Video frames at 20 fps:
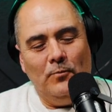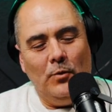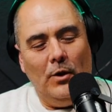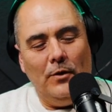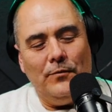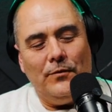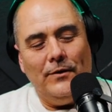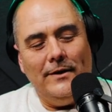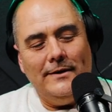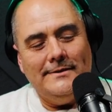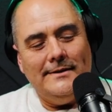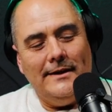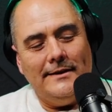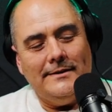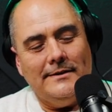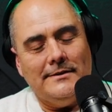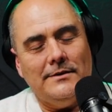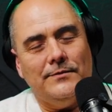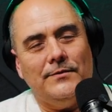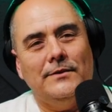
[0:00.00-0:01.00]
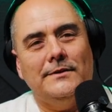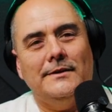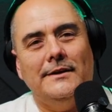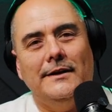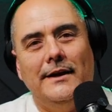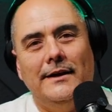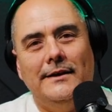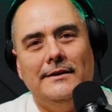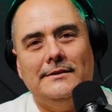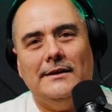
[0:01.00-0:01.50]
Well, friends, that does it for
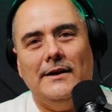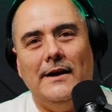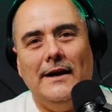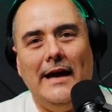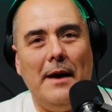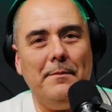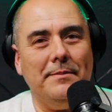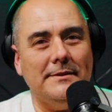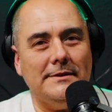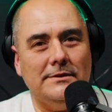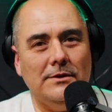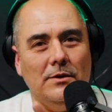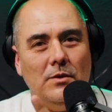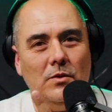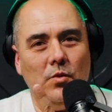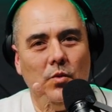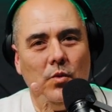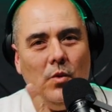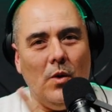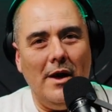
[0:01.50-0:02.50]
today's episode